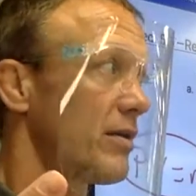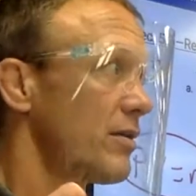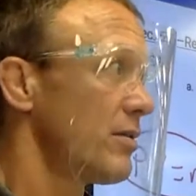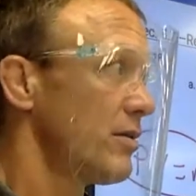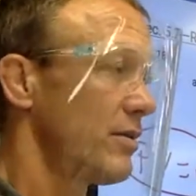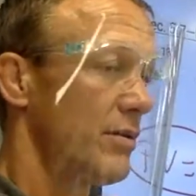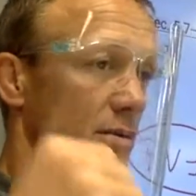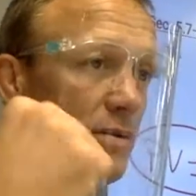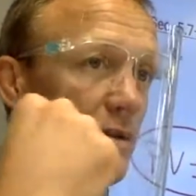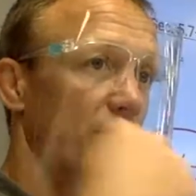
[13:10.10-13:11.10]
Airbag,
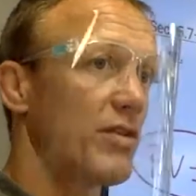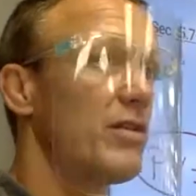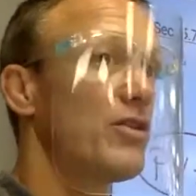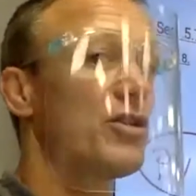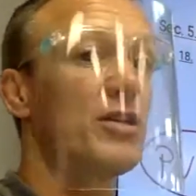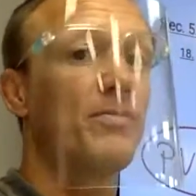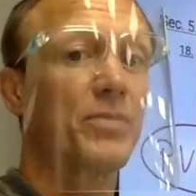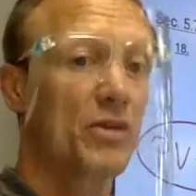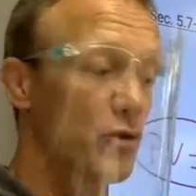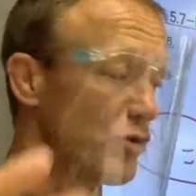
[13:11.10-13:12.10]
you have a
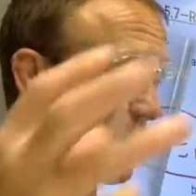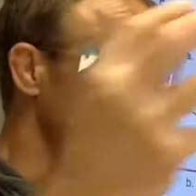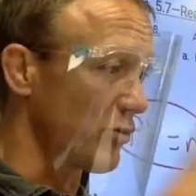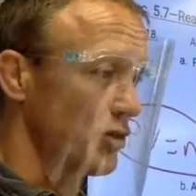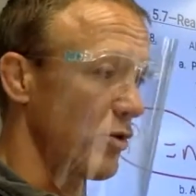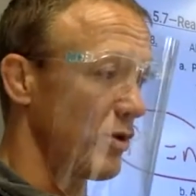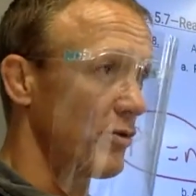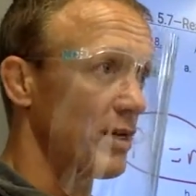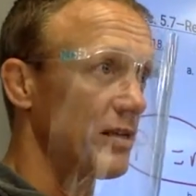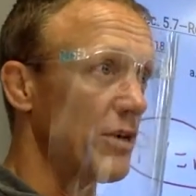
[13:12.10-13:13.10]
collision, two
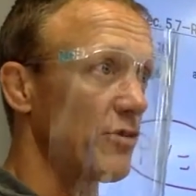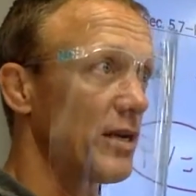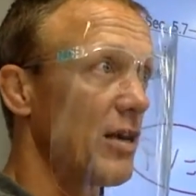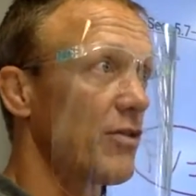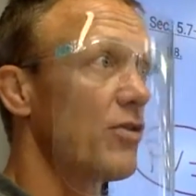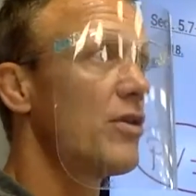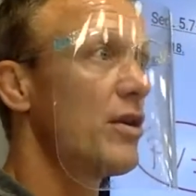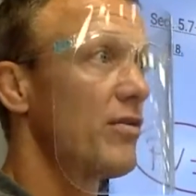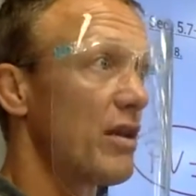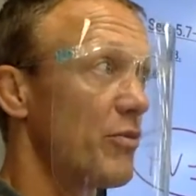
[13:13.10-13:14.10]
chemicals go into a container
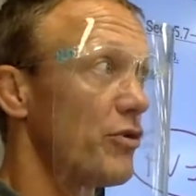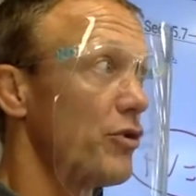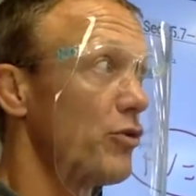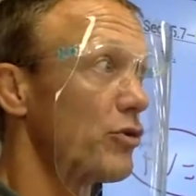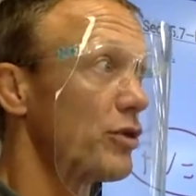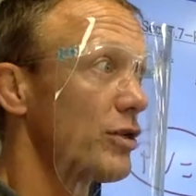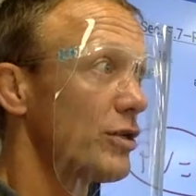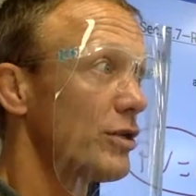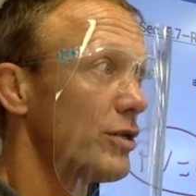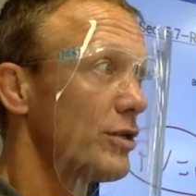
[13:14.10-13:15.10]
together, they
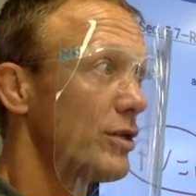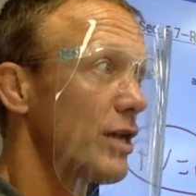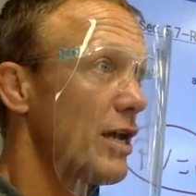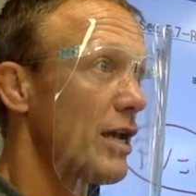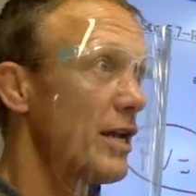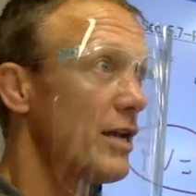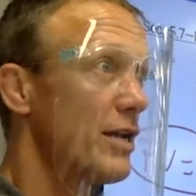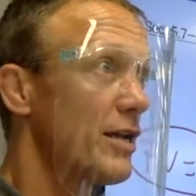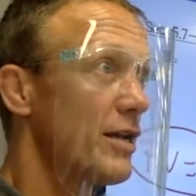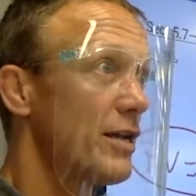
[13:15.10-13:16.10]
produce
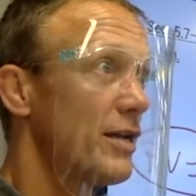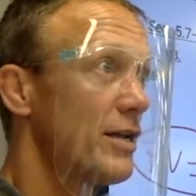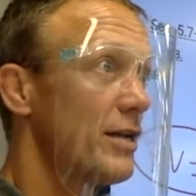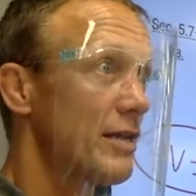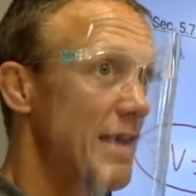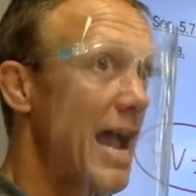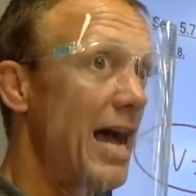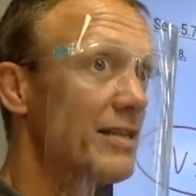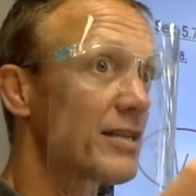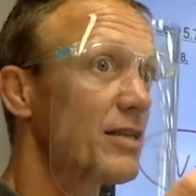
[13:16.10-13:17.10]
a
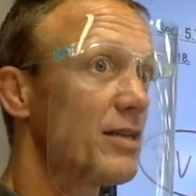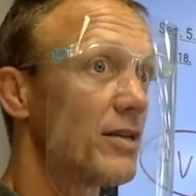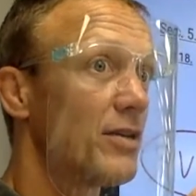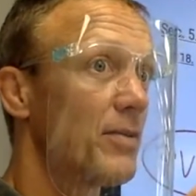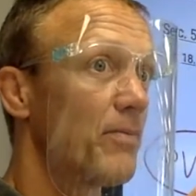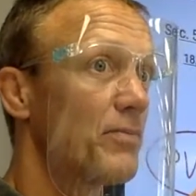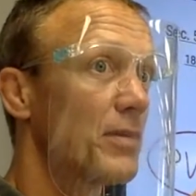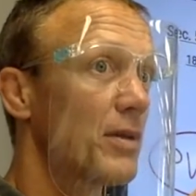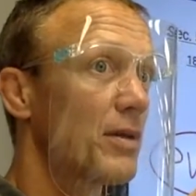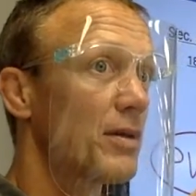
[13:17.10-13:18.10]
gas.
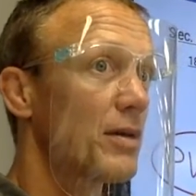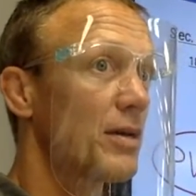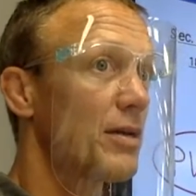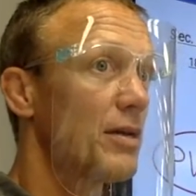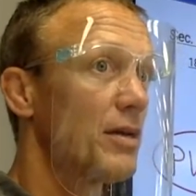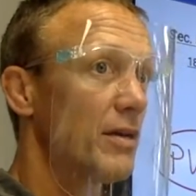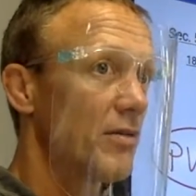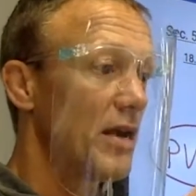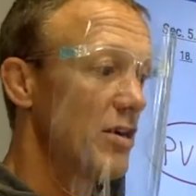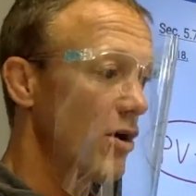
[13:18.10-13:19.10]

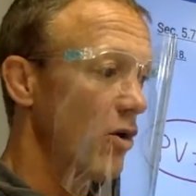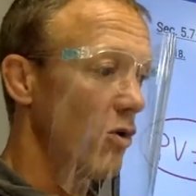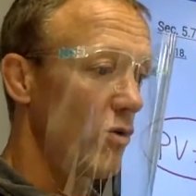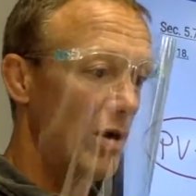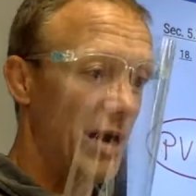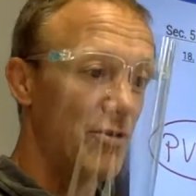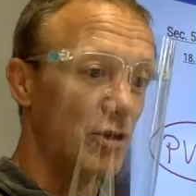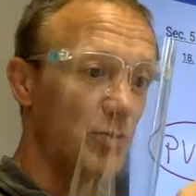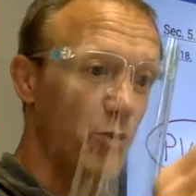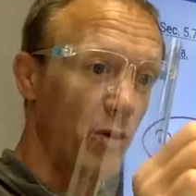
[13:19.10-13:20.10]
Okay, they
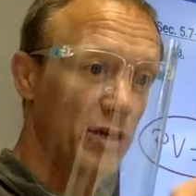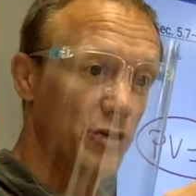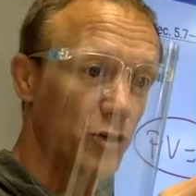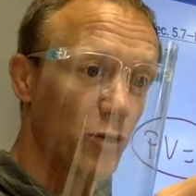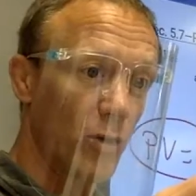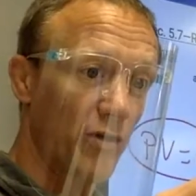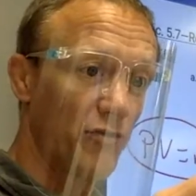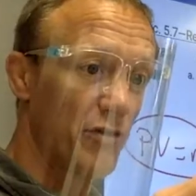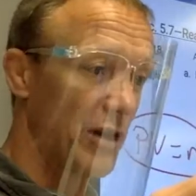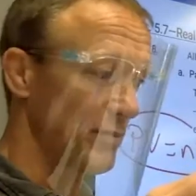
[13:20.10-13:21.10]
know I use
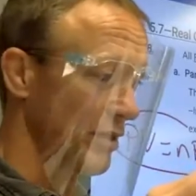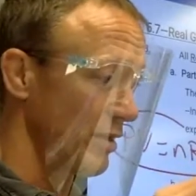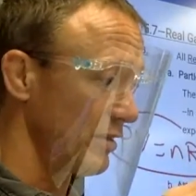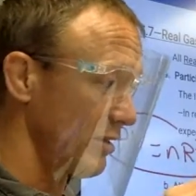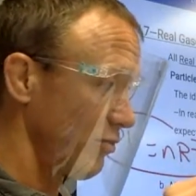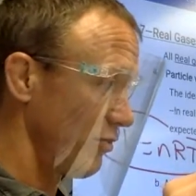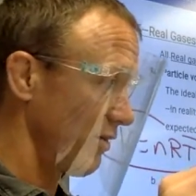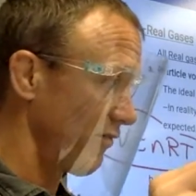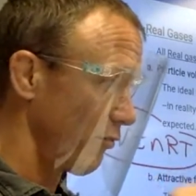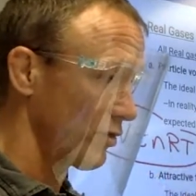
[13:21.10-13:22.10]
0.213 grams of
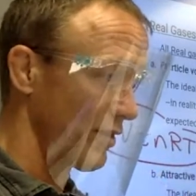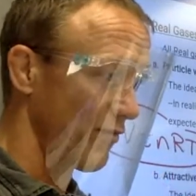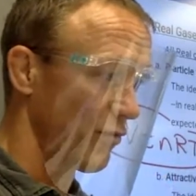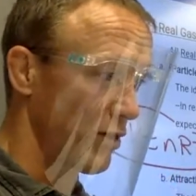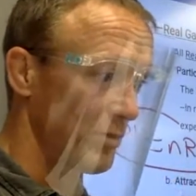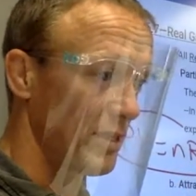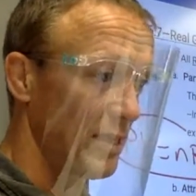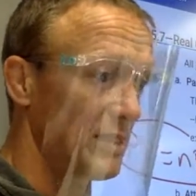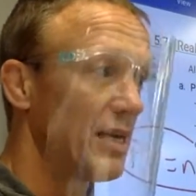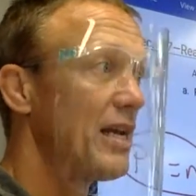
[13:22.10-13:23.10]
this and
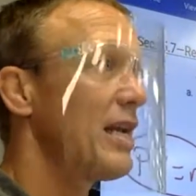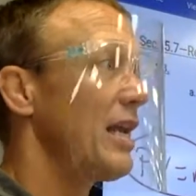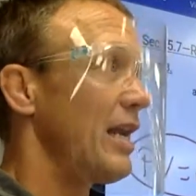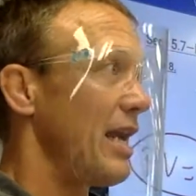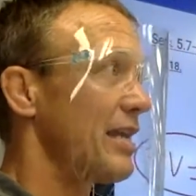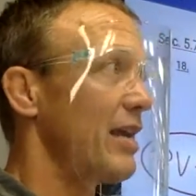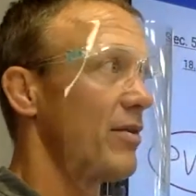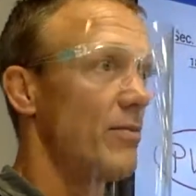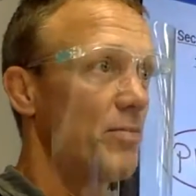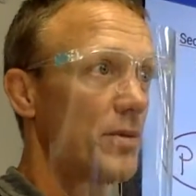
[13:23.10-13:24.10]
0.474 grams of this,
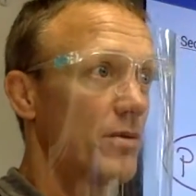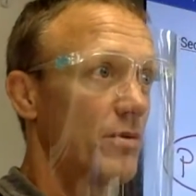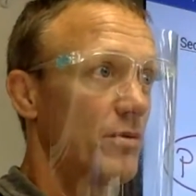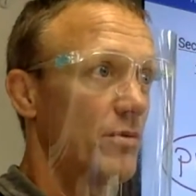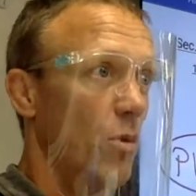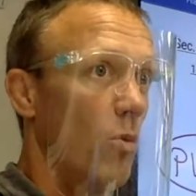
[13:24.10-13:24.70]
and I get